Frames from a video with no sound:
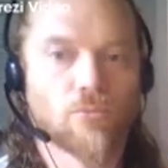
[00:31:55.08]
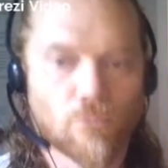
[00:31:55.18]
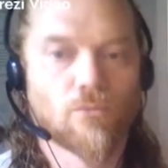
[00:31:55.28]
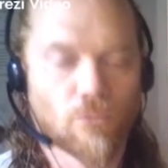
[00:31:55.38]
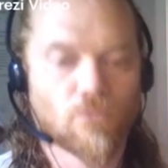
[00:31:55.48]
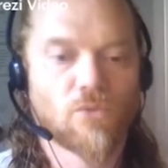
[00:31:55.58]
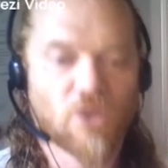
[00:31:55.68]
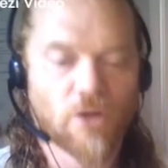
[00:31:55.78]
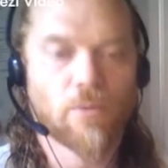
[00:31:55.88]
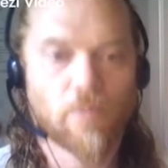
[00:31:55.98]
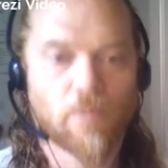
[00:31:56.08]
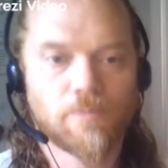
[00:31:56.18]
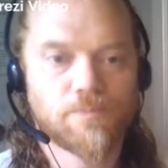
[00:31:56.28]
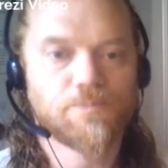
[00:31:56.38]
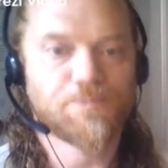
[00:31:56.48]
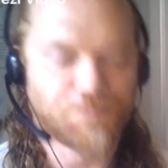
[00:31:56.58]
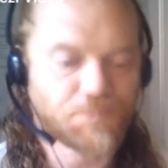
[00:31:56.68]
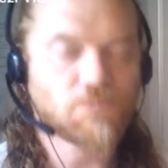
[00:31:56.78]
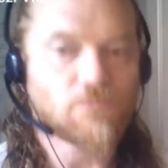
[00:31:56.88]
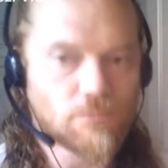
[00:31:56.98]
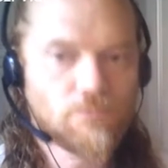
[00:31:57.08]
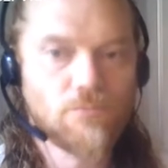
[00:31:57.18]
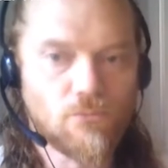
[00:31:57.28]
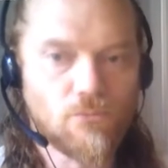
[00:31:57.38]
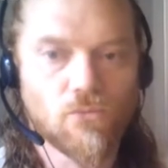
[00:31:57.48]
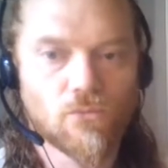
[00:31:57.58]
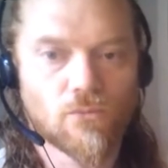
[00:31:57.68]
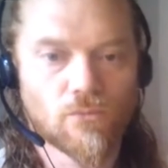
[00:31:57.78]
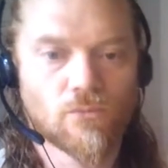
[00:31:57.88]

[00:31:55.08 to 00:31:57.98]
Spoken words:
That's where I'm working